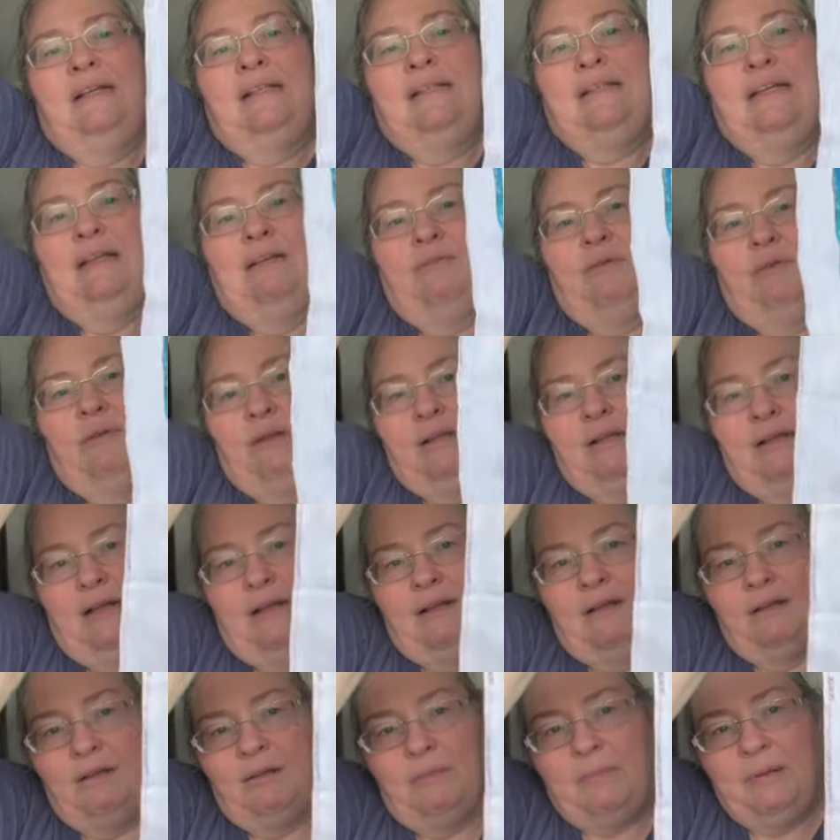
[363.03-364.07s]
said, I've only got a
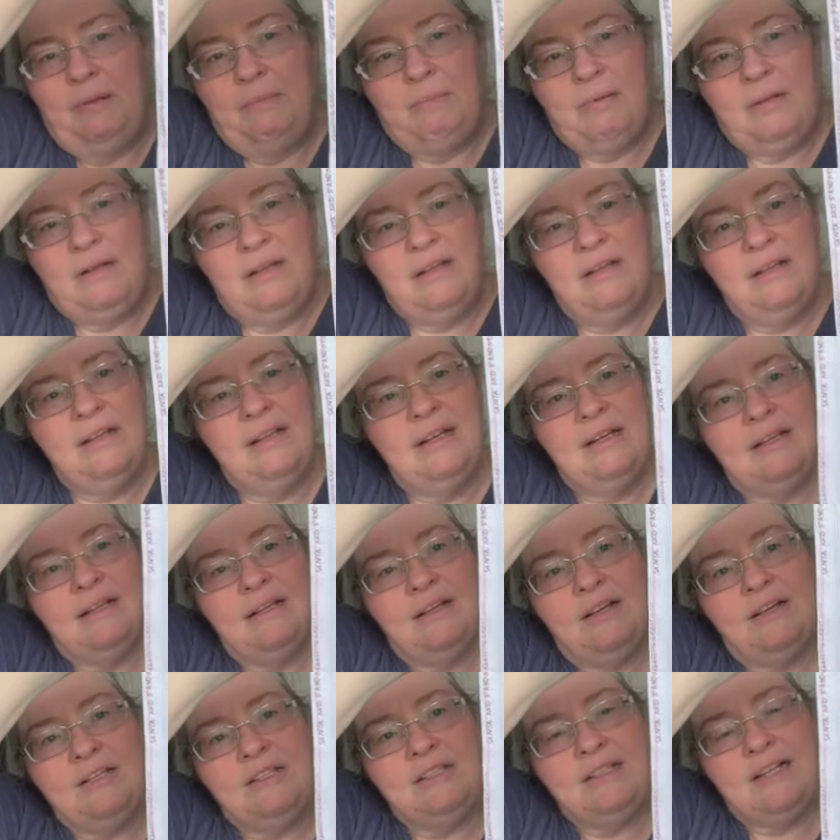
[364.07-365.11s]
little bit, but look at
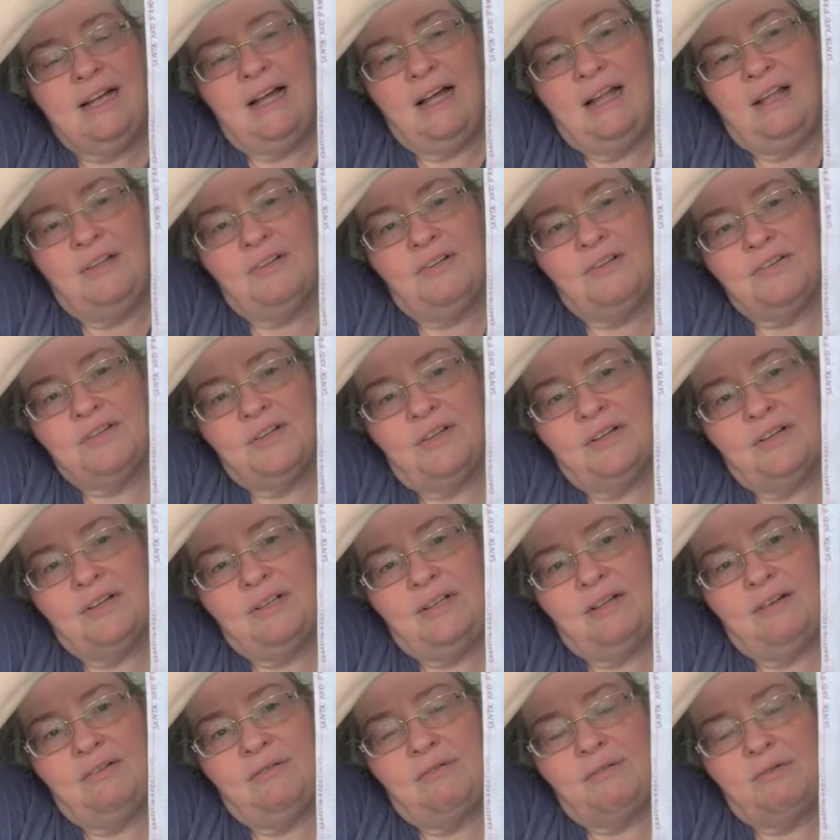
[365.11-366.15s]
those colors. Aren't
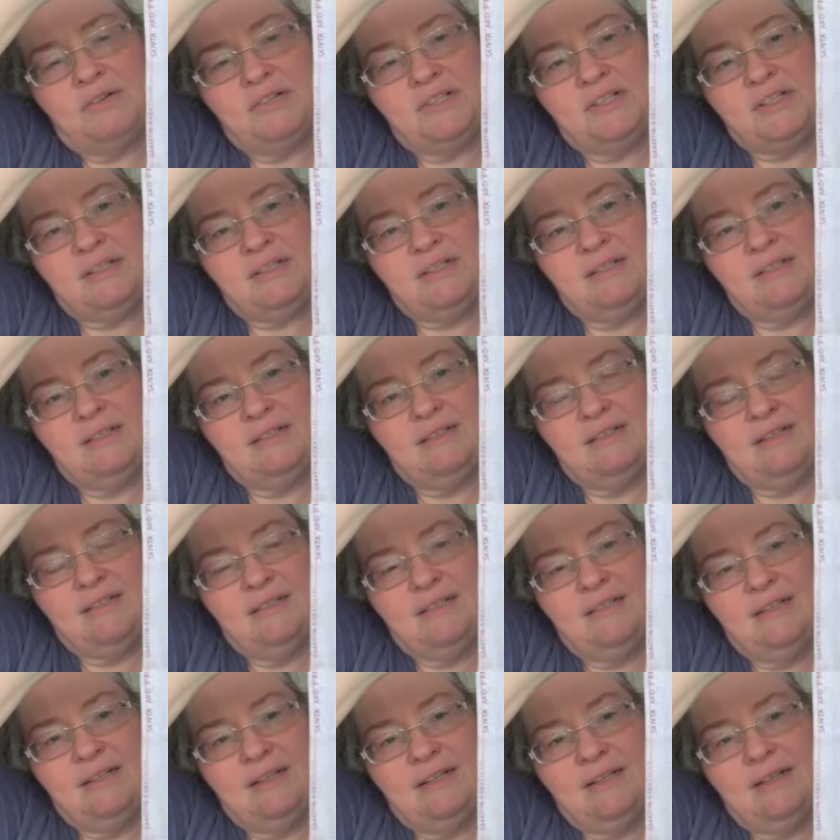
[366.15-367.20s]
they gorgeous?
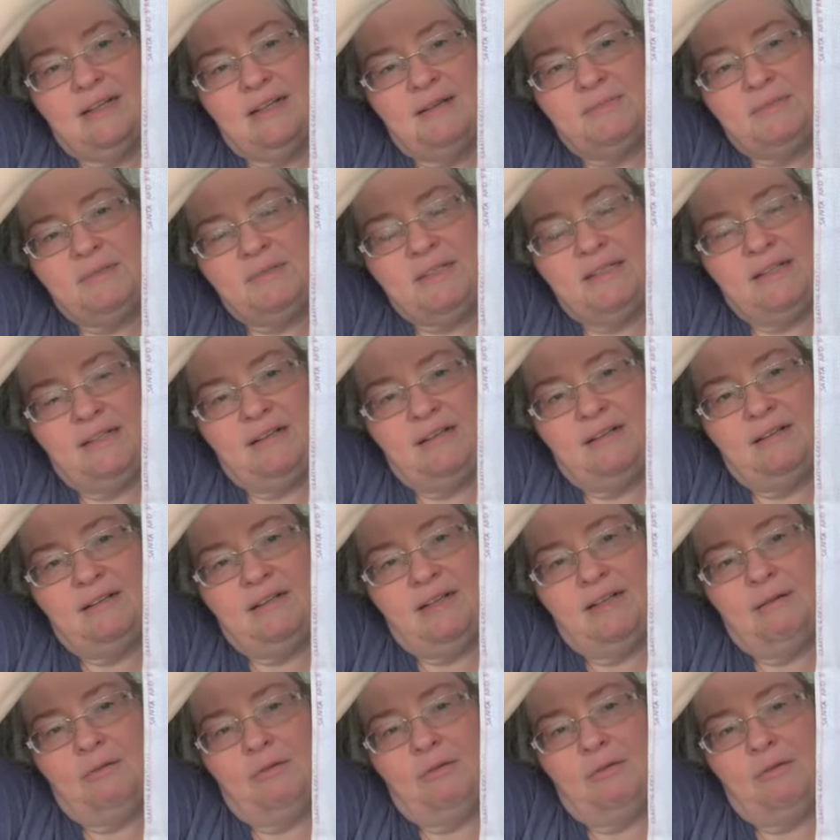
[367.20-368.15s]
Absolutely